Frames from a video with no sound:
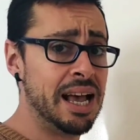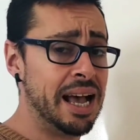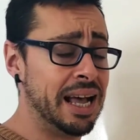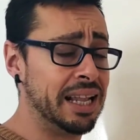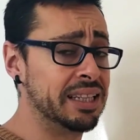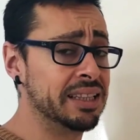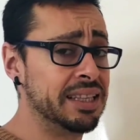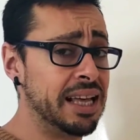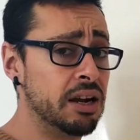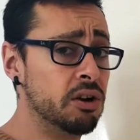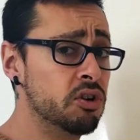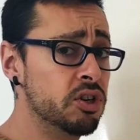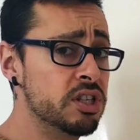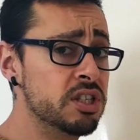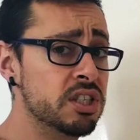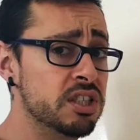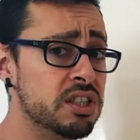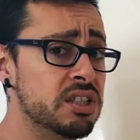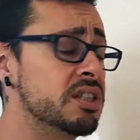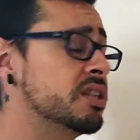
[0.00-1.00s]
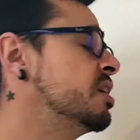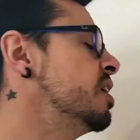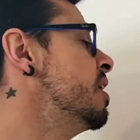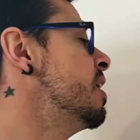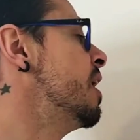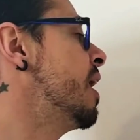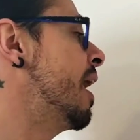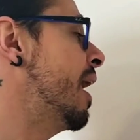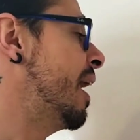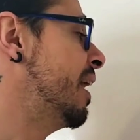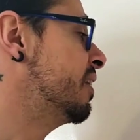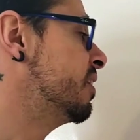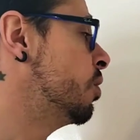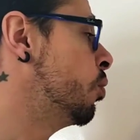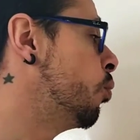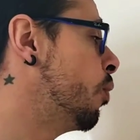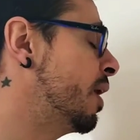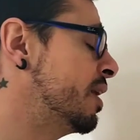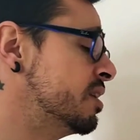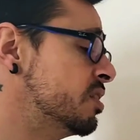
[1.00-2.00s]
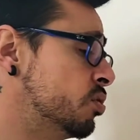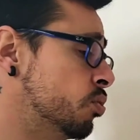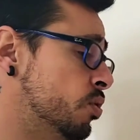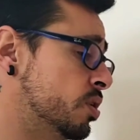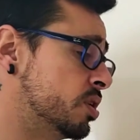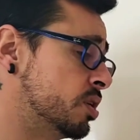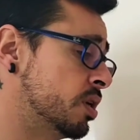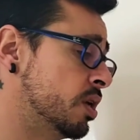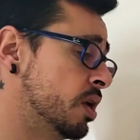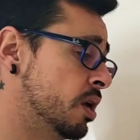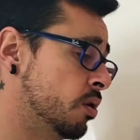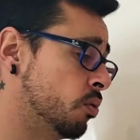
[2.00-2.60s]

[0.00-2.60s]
Antagonists are the ones which,